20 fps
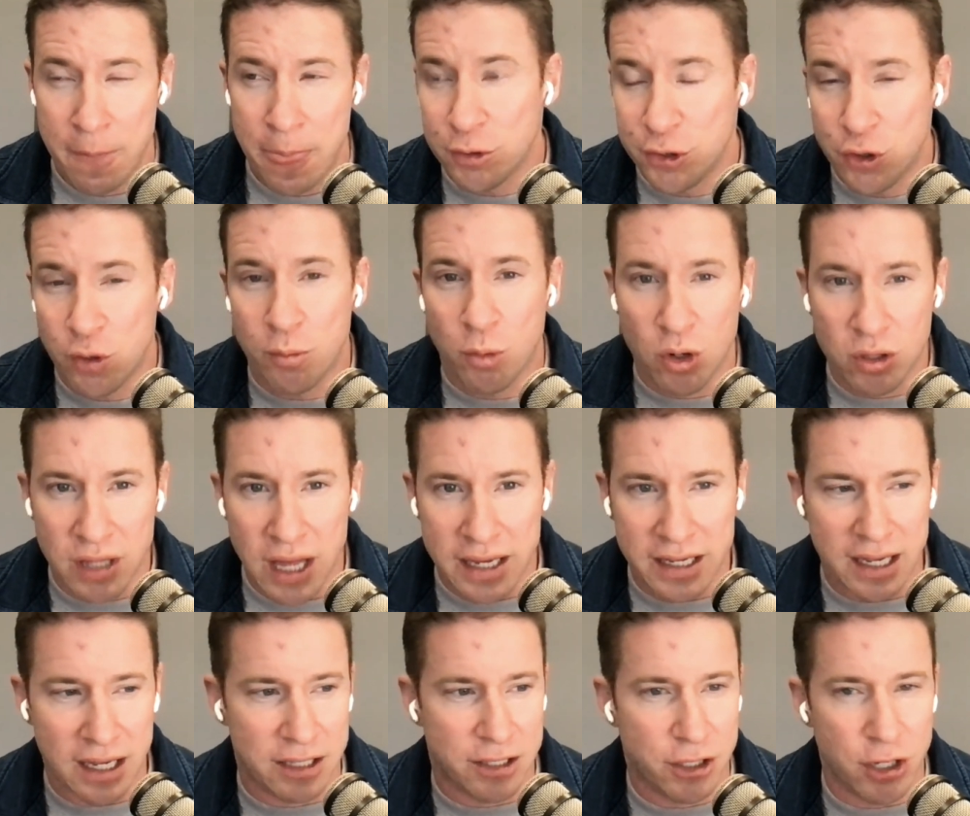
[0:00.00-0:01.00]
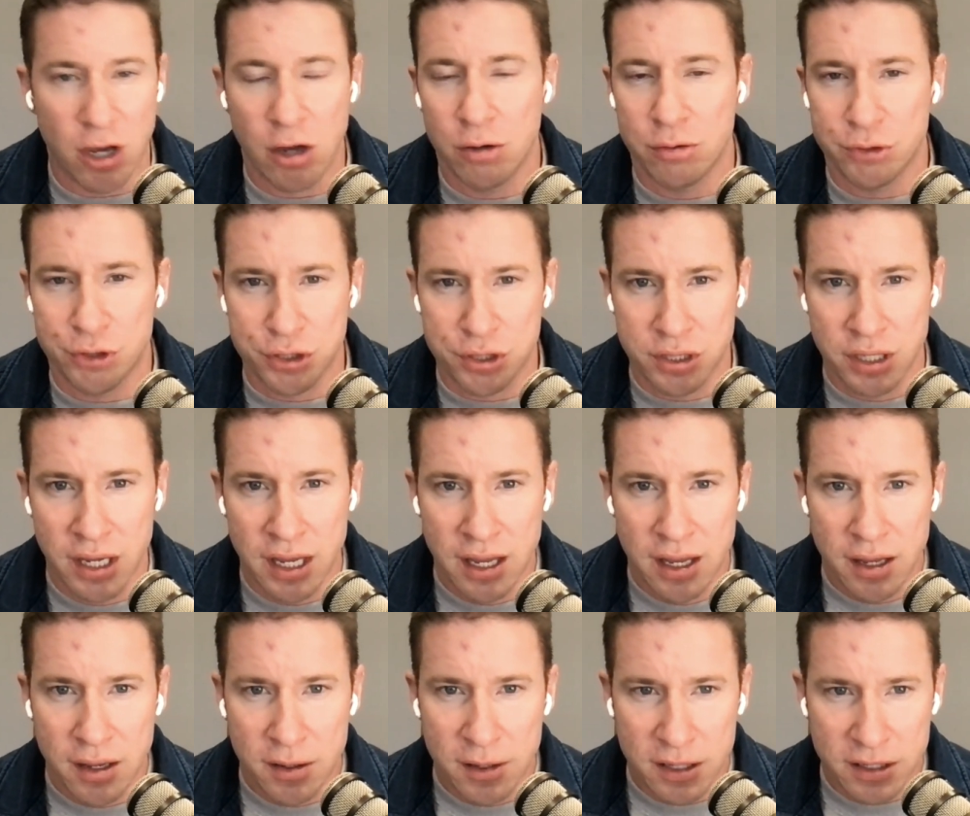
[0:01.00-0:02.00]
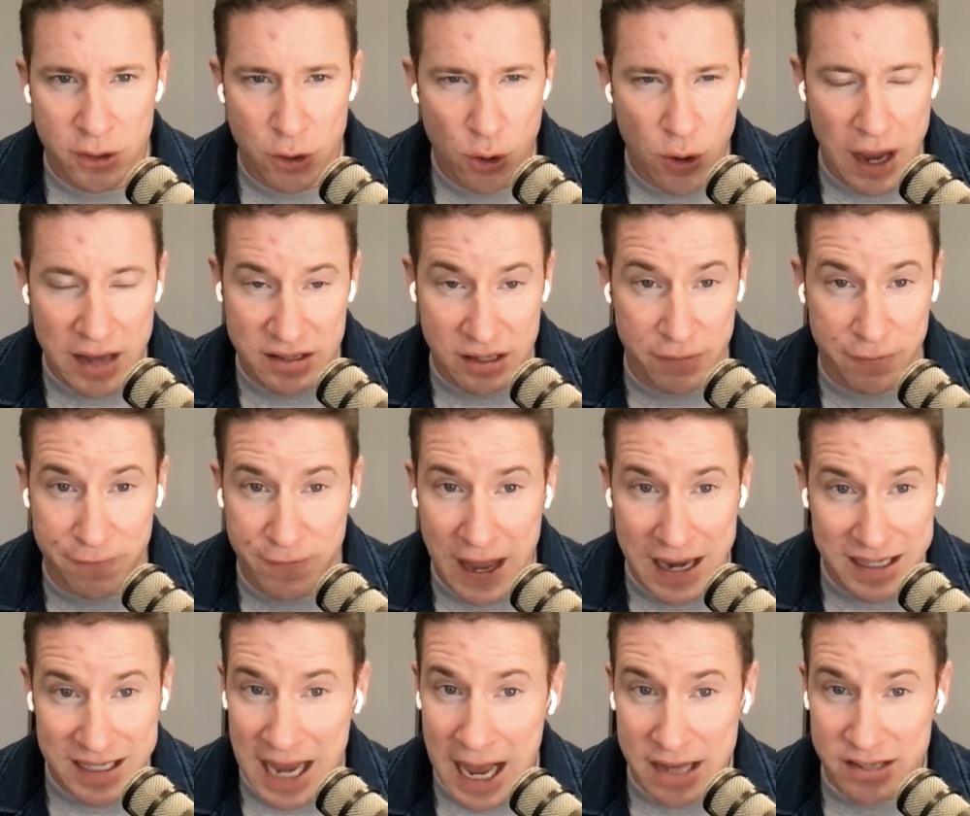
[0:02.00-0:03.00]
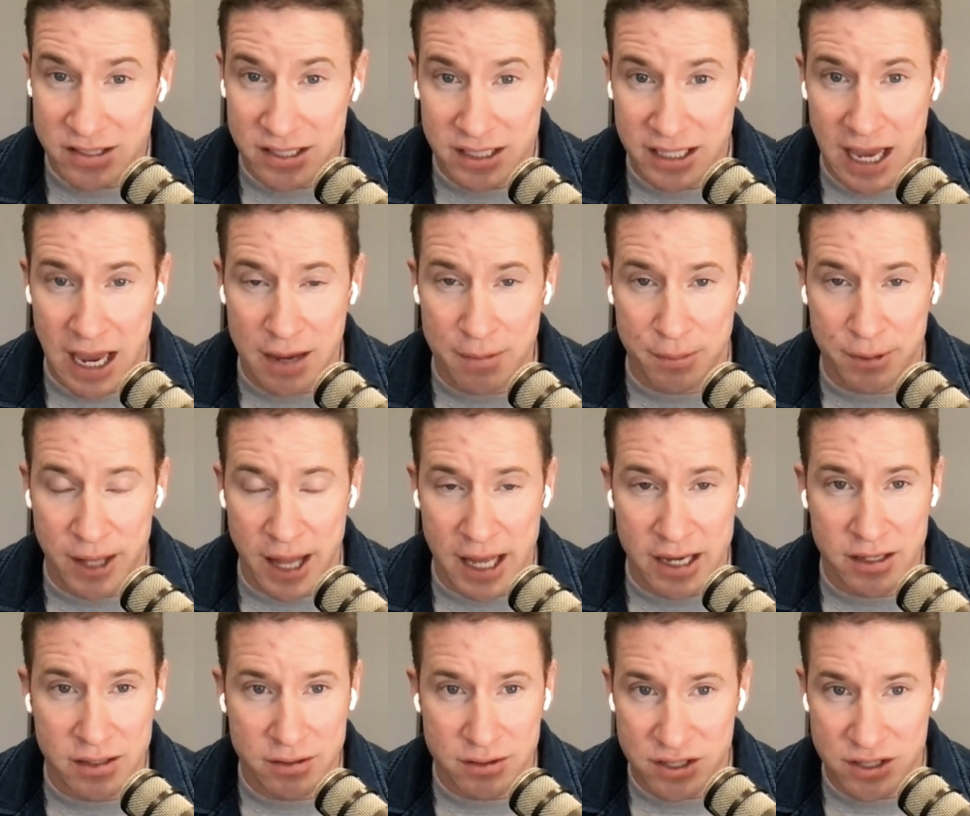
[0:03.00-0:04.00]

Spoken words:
You're more like a coach who has a fantastic game plan,